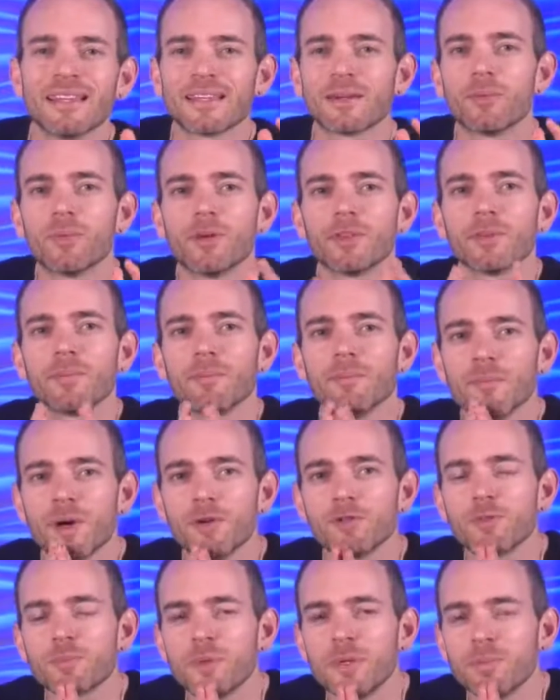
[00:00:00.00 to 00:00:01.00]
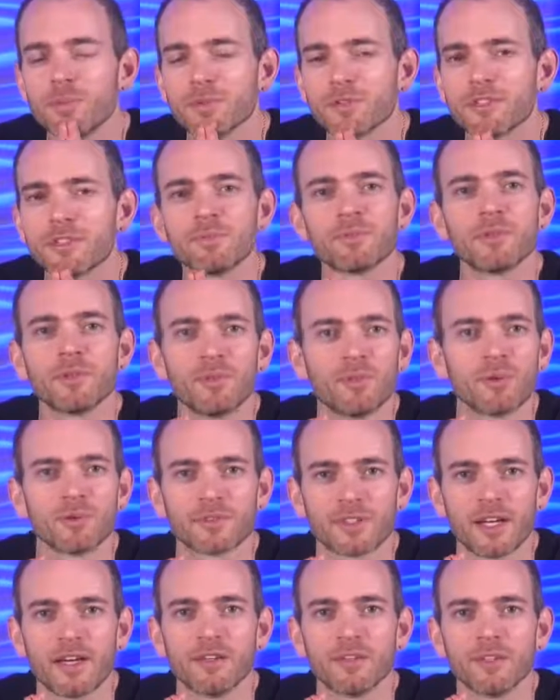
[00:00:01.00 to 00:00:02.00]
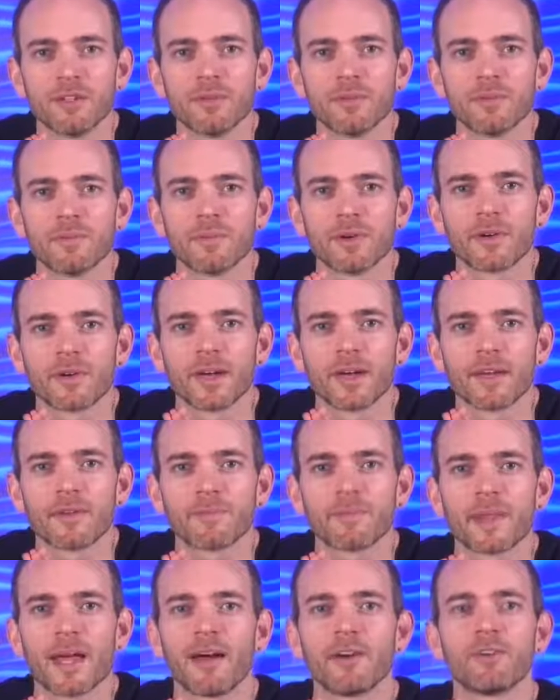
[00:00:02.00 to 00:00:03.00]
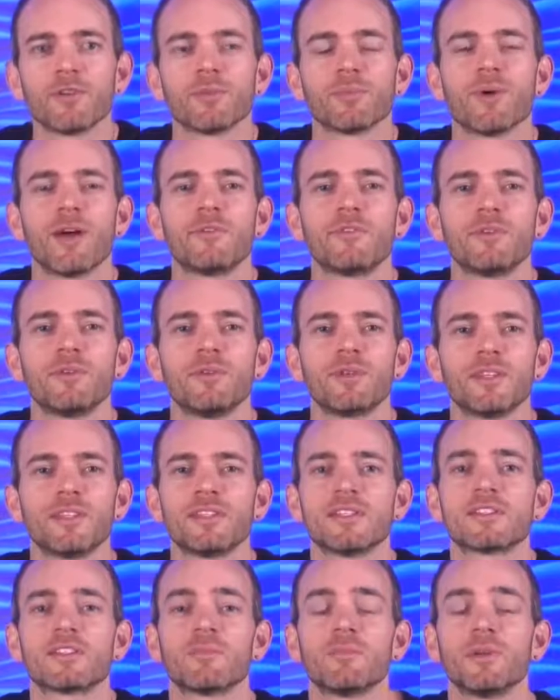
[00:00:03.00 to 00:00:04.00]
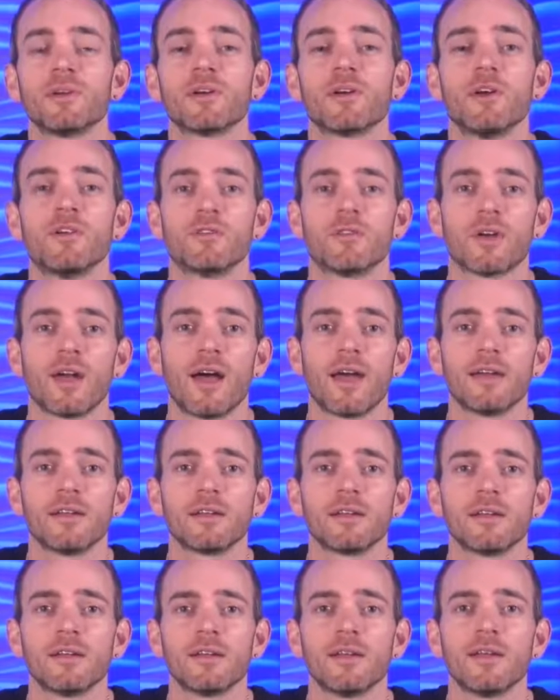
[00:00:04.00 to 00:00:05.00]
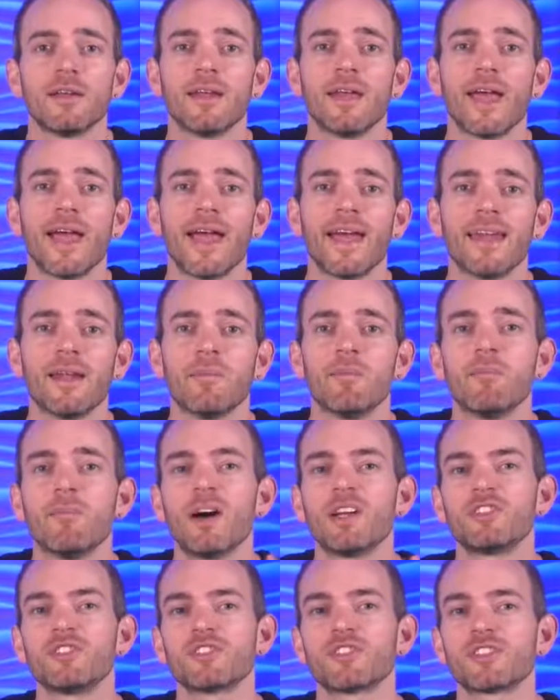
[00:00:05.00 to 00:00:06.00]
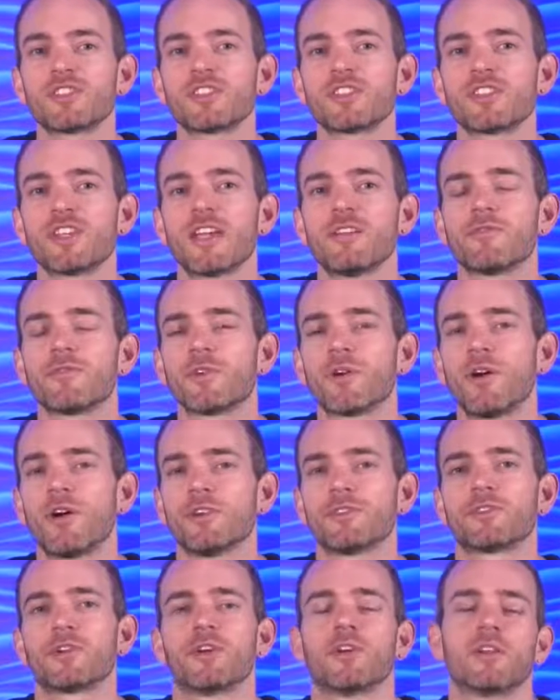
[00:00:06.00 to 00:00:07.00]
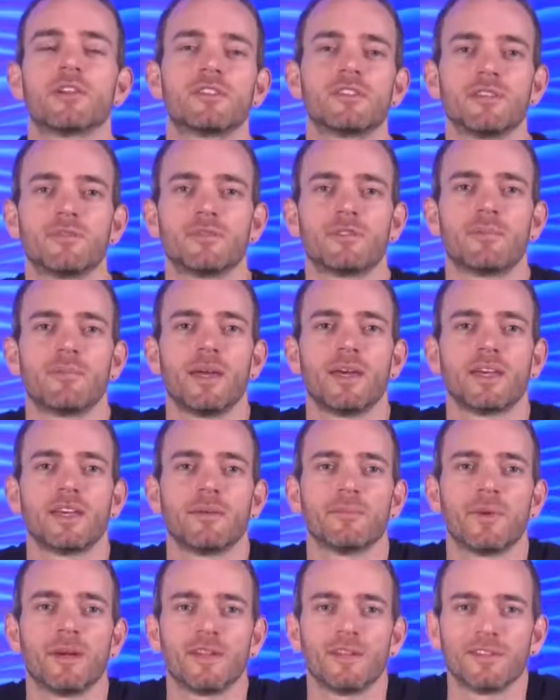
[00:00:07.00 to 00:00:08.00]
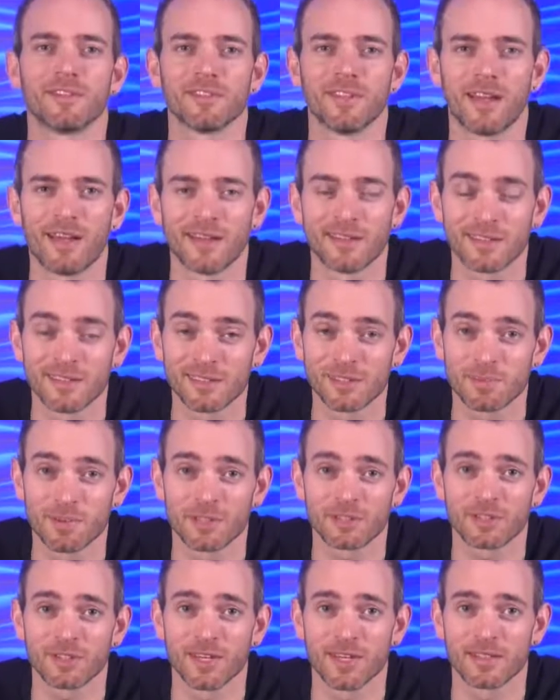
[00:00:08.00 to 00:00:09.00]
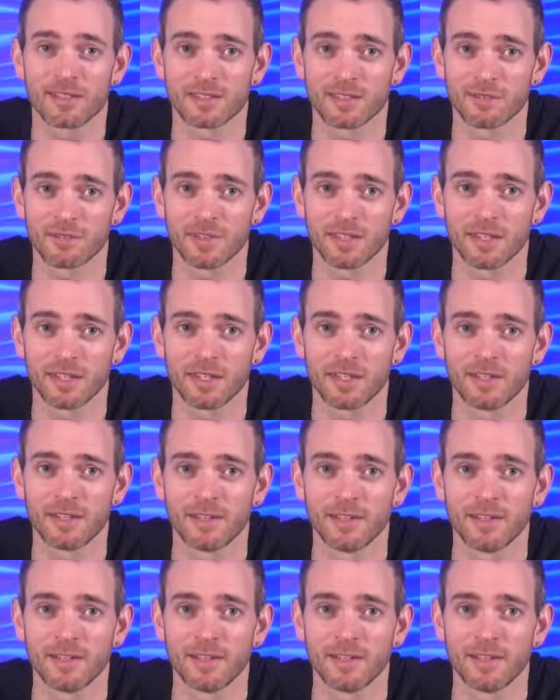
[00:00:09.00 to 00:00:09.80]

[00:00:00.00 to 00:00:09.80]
what most people simply won't tell you, okay? How your revenue can disappear overnight and a much safer alternative to making money online, especially as an affiliate.